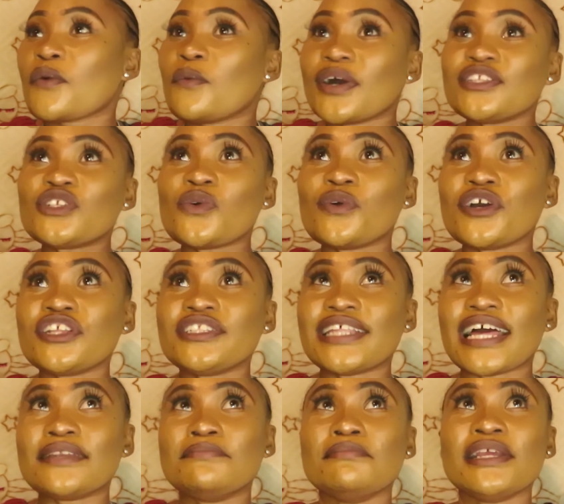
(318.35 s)
What's the word
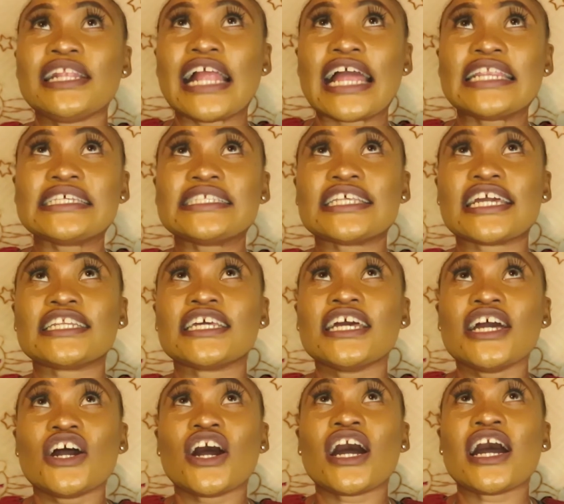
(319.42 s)
that Michelle said?
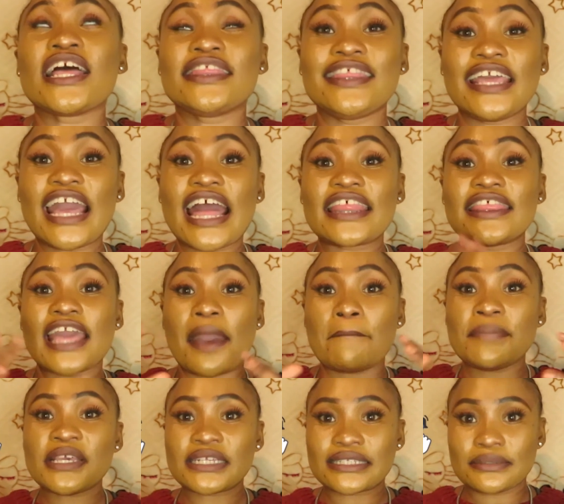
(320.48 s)
They are their
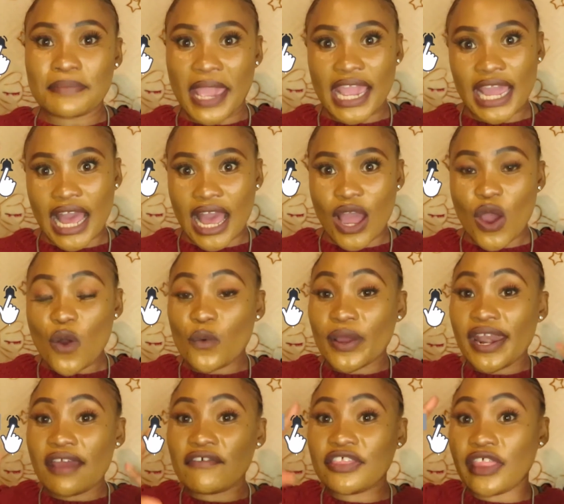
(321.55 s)
peacemaker.
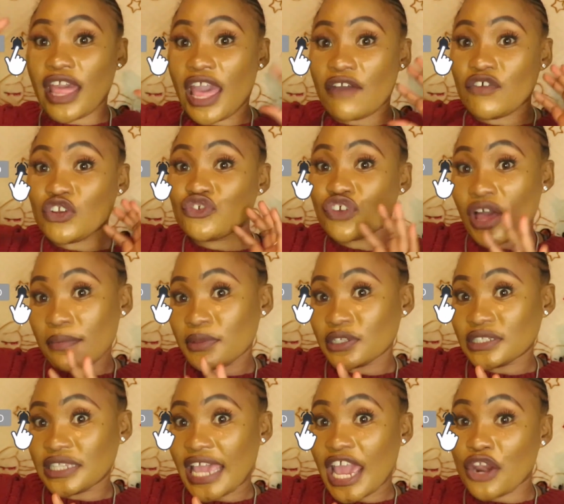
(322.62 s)
Whenever they're having
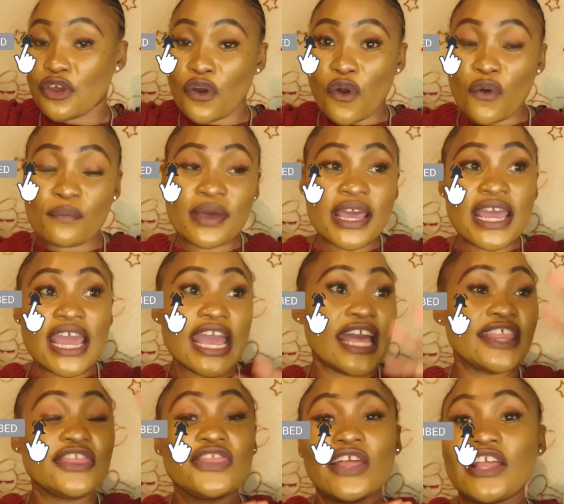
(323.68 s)
troubles at home
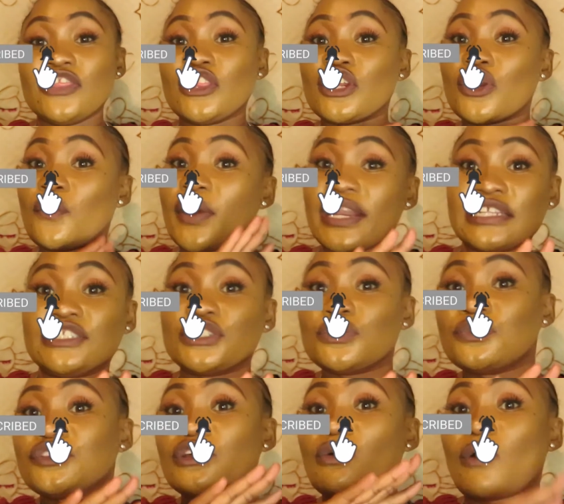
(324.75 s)
and then they don't want to
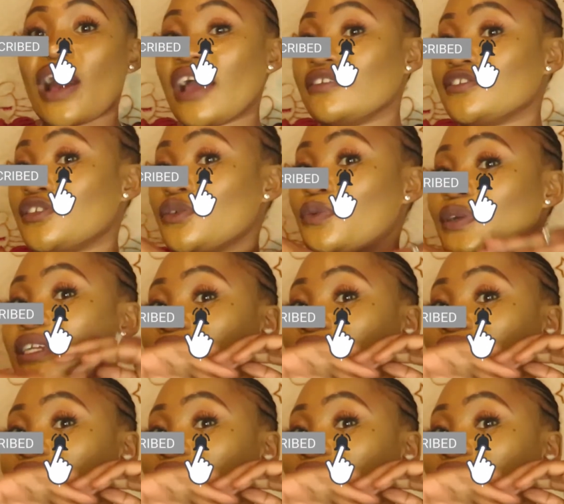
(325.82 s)
deal with the wife, they don't